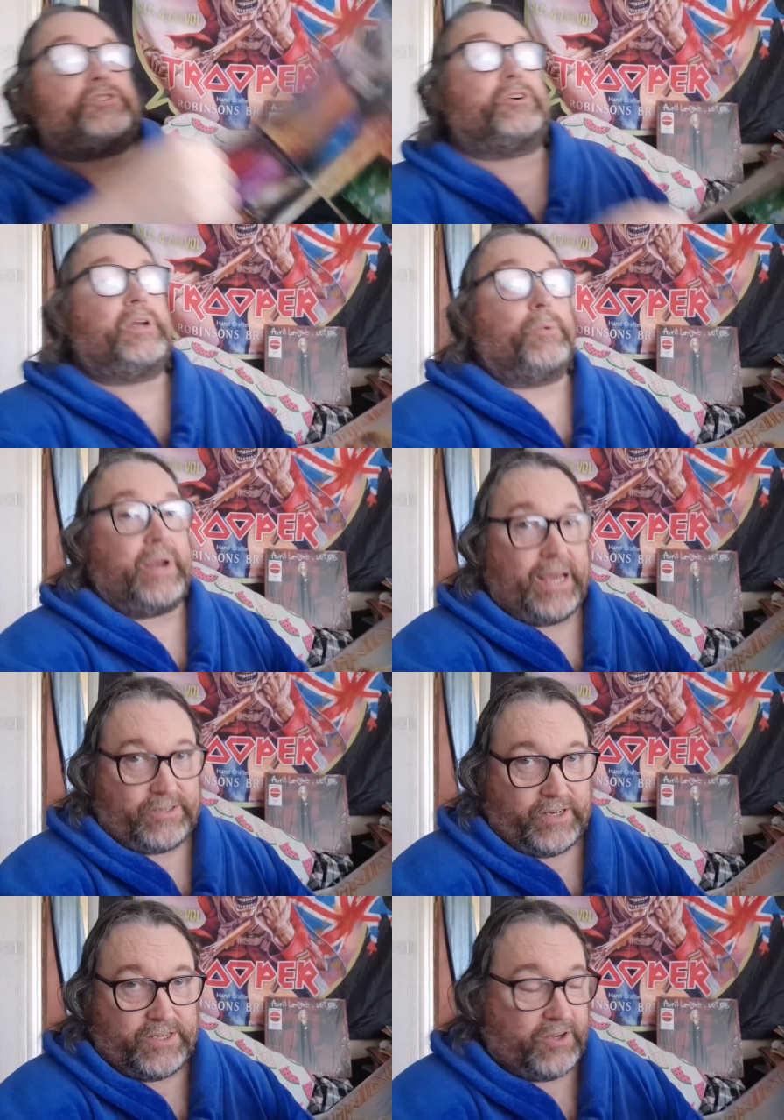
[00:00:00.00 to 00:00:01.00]
show you what he
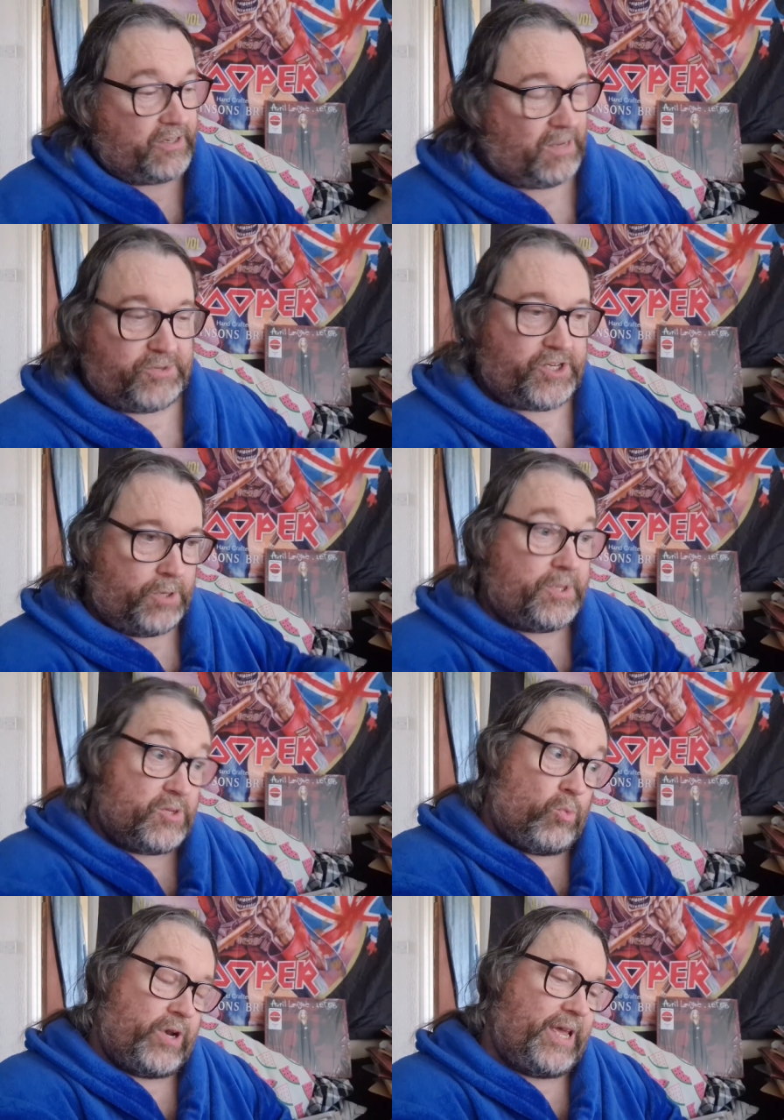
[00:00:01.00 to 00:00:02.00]
had on in Donington. I'm sure
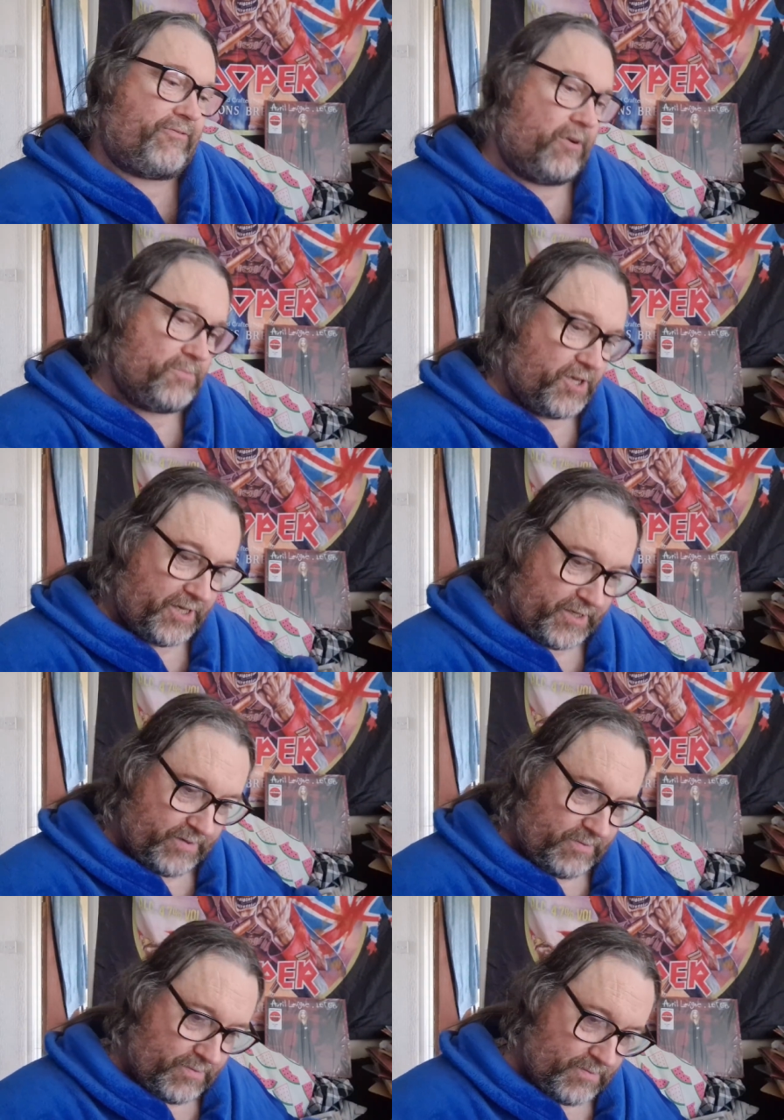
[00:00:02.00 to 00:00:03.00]
there's one here from
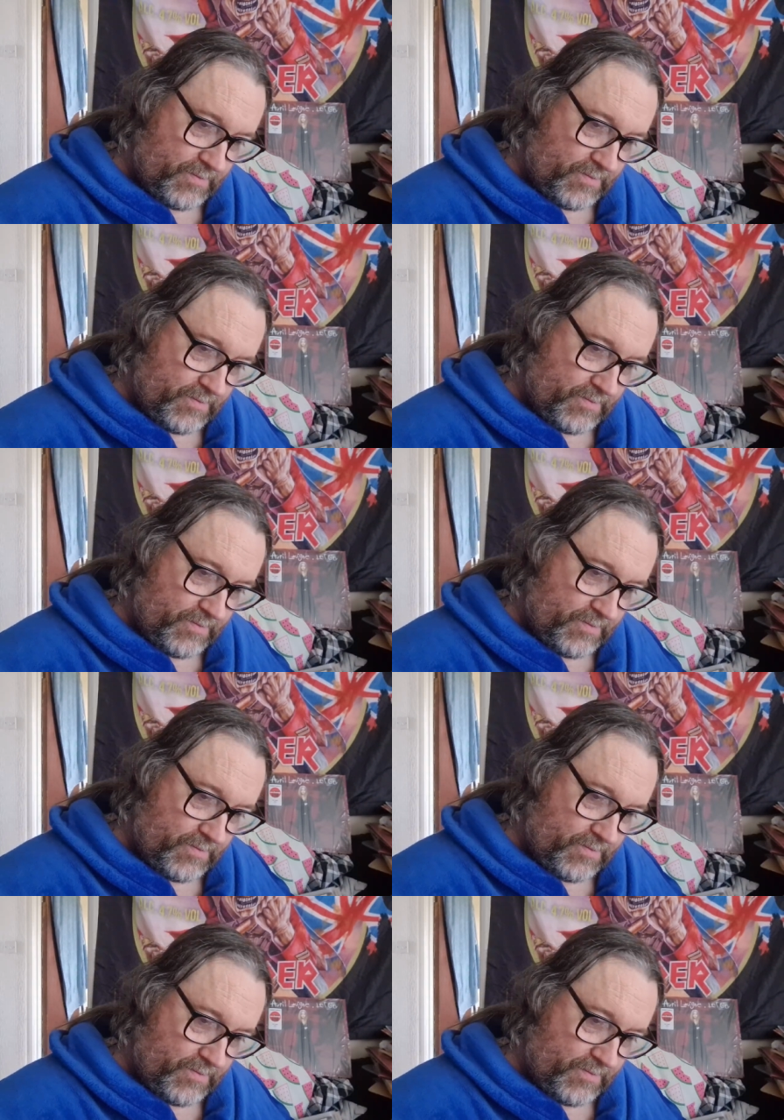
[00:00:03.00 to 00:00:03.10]
Donington.